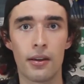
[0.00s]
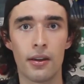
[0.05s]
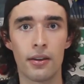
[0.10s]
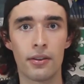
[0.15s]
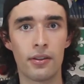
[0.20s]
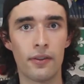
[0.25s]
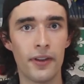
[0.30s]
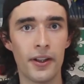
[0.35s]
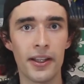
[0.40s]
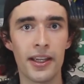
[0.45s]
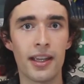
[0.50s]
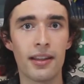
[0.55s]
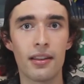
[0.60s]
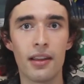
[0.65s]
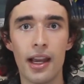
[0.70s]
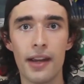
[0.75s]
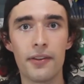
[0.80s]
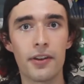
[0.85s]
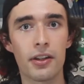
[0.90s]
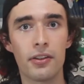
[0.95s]
Civilian
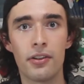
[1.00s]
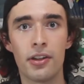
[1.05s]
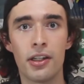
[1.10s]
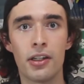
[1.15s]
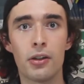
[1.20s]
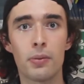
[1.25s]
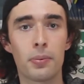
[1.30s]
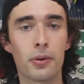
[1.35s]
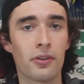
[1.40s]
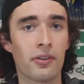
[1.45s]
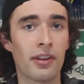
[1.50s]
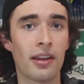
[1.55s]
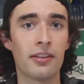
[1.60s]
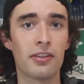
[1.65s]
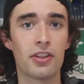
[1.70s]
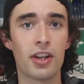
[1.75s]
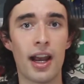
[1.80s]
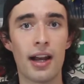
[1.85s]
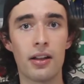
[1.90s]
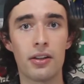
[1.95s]
life continued to present
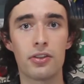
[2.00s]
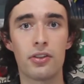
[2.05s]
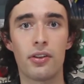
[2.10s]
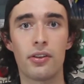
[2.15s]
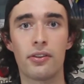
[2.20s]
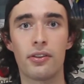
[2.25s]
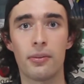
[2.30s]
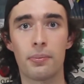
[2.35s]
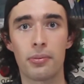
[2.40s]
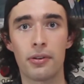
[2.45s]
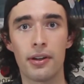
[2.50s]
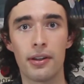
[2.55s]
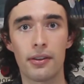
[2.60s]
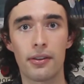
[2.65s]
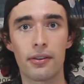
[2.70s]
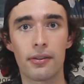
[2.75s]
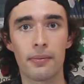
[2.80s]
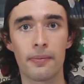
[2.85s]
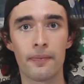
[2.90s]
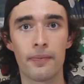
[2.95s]
challenges to
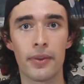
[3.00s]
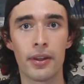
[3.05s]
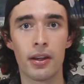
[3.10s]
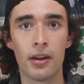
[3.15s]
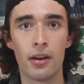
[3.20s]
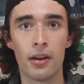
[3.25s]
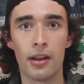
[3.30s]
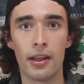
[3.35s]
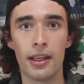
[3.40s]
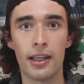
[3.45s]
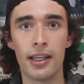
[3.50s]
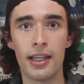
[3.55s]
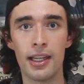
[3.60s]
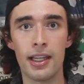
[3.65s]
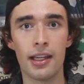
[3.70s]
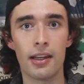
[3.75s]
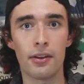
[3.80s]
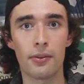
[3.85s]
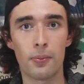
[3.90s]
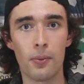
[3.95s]
Prince.
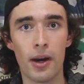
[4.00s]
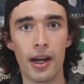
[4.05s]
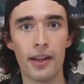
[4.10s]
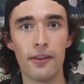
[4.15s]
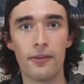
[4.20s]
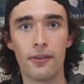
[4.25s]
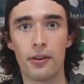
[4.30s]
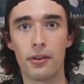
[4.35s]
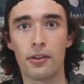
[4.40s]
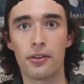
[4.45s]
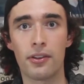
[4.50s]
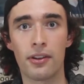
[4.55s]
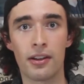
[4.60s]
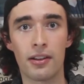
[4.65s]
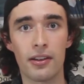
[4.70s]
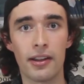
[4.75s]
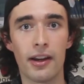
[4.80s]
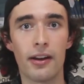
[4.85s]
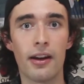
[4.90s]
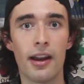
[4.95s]
He and his wife, Ernest
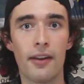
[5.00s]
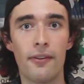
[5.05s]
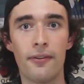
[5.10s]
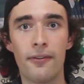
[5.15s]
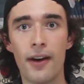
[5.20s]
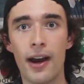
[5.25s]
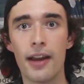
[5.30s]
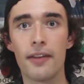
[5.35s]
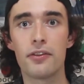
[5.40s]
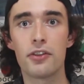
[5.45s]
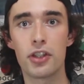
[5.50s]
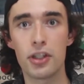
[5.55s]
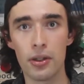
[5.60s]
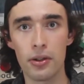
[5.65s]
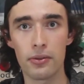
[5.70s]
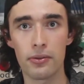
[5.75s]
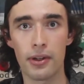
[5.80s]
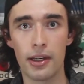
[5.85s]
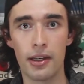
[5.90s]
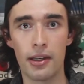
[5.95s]
Sinclair, had 5
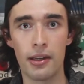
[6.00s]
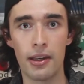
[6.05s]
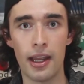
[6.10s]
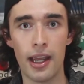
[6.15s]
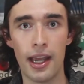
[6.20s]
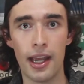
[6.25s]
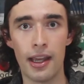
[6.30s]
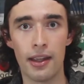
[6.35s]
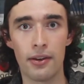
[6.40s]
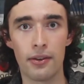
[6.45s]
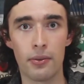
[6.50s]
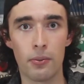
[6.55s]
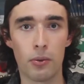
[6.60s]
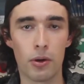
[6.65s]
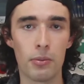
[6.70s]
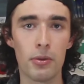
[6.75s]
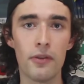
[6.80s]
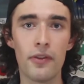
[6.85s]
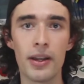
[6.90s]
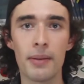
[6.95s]
children and
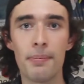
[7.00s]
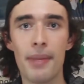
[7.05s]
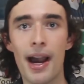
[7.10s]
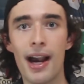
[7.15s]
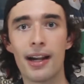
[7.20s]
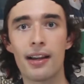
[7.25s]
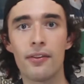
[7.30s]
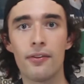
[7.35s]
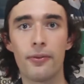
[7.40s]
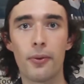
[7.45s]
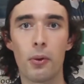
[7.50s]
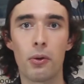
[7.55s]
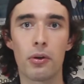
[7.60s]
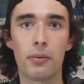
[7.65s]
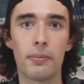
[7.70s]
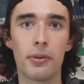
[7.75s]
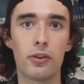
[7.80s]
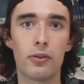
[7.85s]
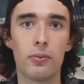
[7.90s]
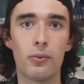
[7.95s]
were moving back and
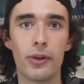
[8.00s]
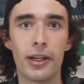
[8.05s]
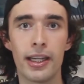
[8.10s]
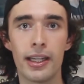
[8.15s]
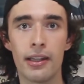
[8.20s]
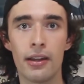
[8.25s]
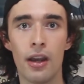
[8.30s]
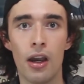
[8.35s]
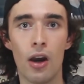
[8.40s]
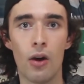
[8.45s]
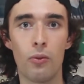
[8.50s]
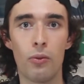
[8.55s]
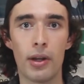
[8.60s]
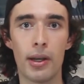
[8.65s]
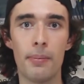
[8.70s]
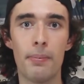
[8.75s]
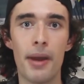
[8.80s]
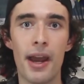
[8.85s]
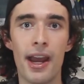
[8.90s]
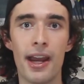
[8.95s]
forward between
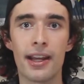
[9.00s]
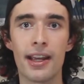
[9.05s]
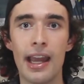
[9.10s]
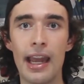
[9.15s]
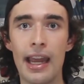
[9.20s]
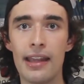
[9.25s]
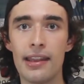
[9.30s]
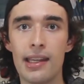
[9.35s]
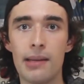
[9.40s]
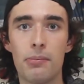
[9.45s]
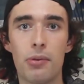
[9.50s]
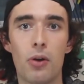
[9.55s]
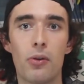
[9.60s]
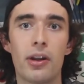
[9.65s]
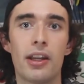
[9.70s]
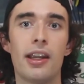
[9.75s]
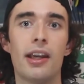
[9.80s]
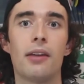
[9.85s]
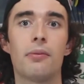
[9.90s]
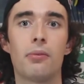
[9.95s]
Winnipeg and the
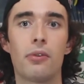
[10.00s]
Broken Head